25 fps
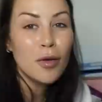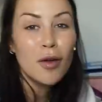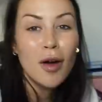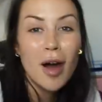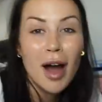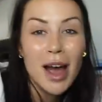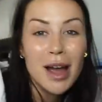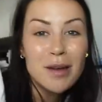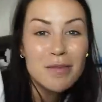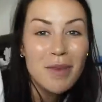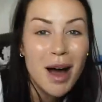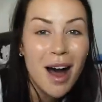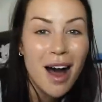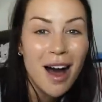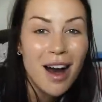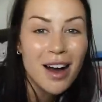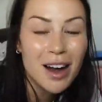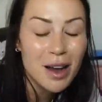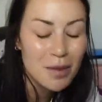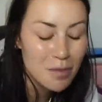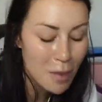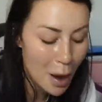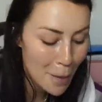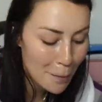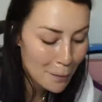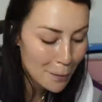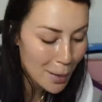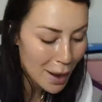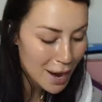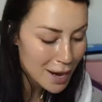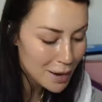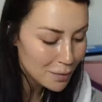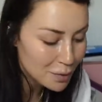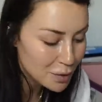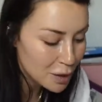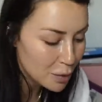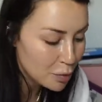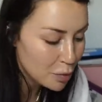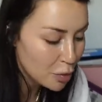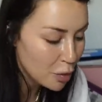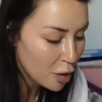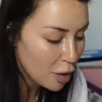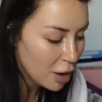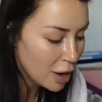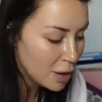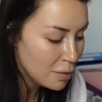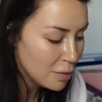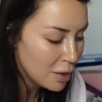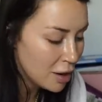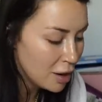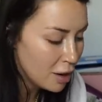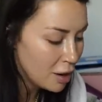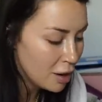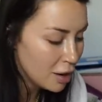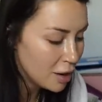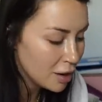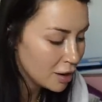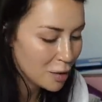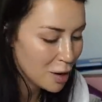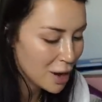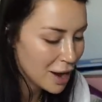Primark, my babes at Primark.